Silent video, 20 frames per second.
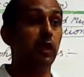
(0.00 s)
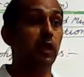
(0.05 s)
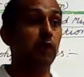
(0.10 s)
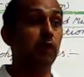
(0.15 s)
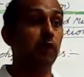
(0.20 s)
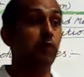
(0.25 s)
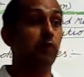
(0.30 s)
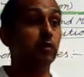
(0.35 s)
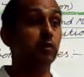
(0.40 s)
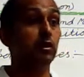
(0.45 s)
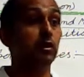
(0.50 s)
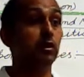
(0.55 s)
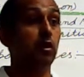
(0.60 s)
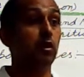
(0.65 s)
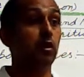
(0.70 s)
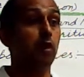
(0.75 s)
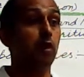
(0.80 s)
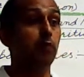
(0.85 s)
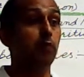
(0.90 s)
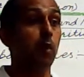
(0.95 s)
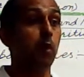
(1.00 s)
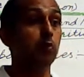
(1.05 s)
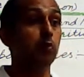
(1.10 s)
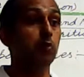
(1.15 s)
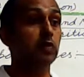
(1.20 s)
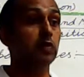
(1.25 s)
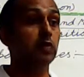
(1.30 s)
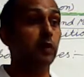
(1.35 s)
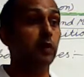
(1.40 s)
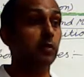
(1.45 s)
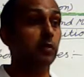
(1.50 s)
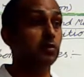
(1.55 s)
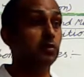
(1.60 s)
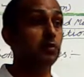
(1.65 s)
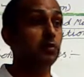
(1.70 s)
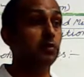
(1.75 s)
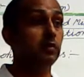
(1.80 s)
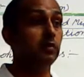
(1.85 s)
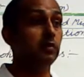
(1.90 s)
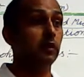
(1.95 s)
and functioning of bones and
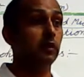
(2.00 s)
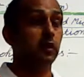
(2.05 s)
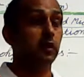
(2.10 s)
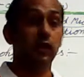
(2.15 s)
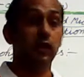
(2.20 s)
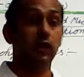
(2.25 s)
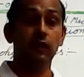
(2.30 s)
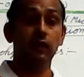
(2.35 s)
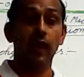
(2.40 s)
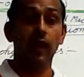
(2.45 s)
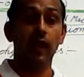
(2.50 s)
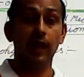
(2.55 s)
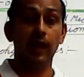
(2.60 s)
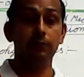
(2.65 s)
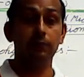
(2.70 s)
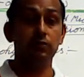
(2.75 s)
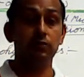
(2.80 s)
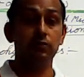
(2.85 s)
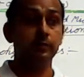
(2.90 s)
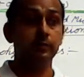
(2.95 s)
muscles. It helps